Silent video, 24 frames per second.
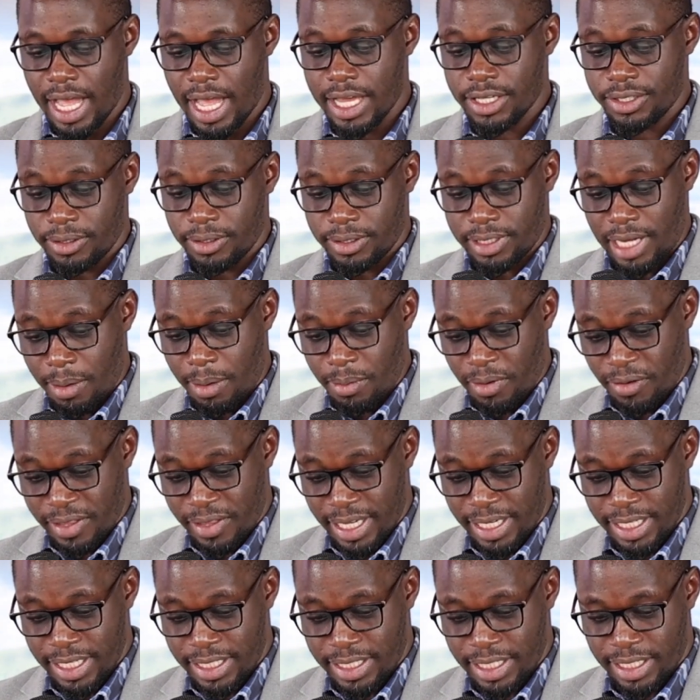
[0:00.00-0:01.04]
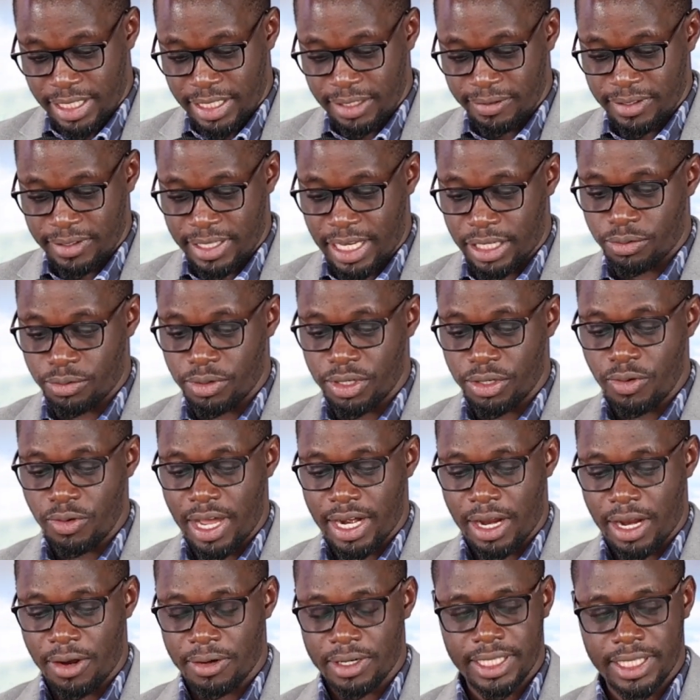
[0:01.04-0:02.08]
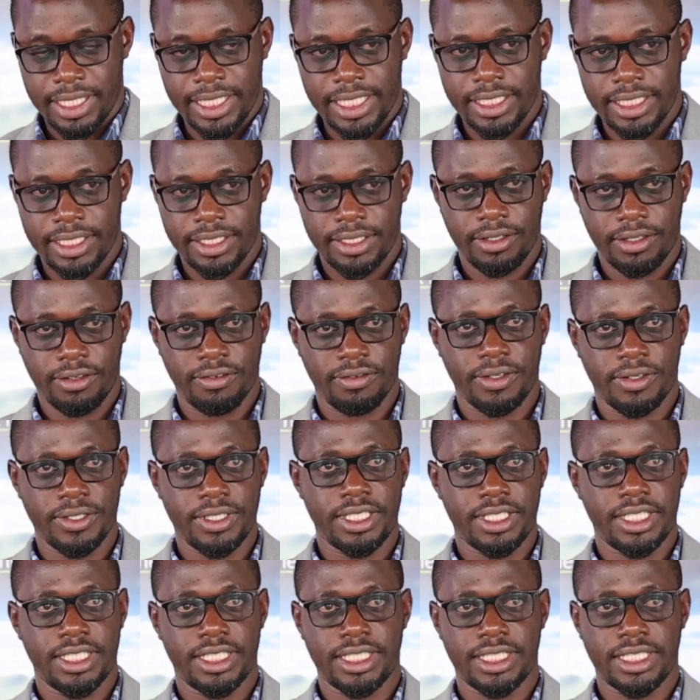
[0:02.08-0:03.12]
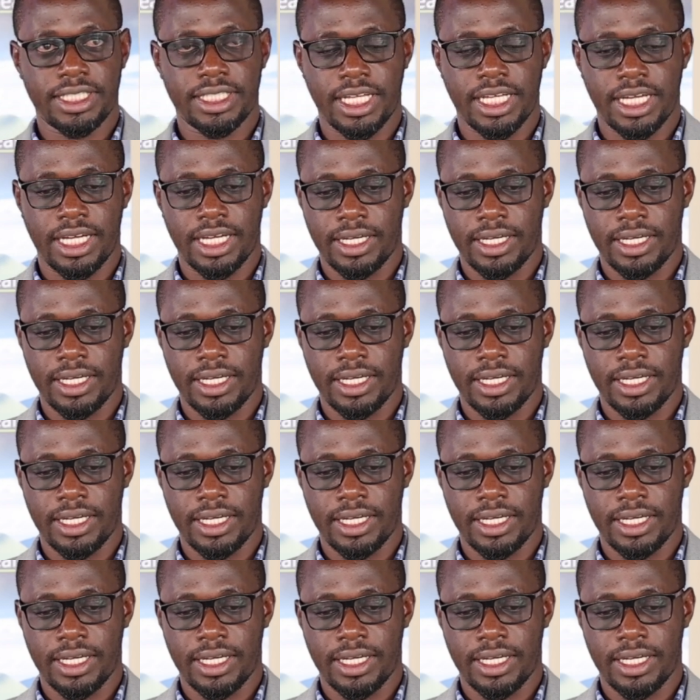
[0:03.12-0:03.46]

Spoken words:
So some of the initiatives that we do around this, of course, is